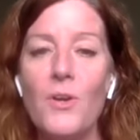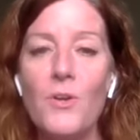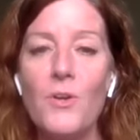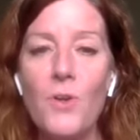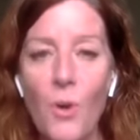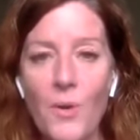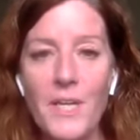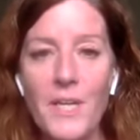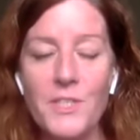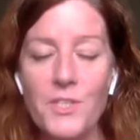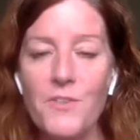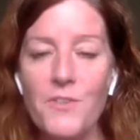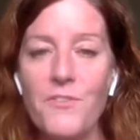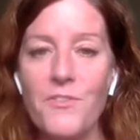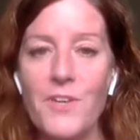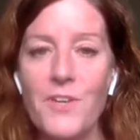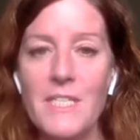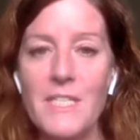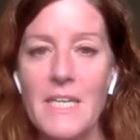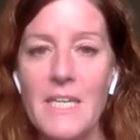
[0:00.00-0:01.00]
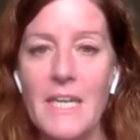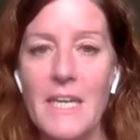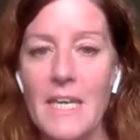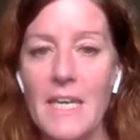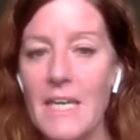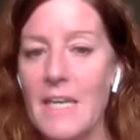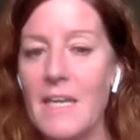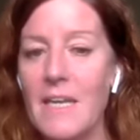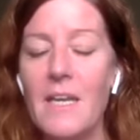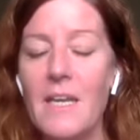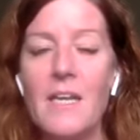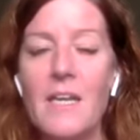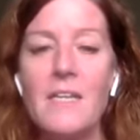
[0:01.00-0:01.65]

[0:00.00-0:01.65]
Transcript: Go get your free ticket.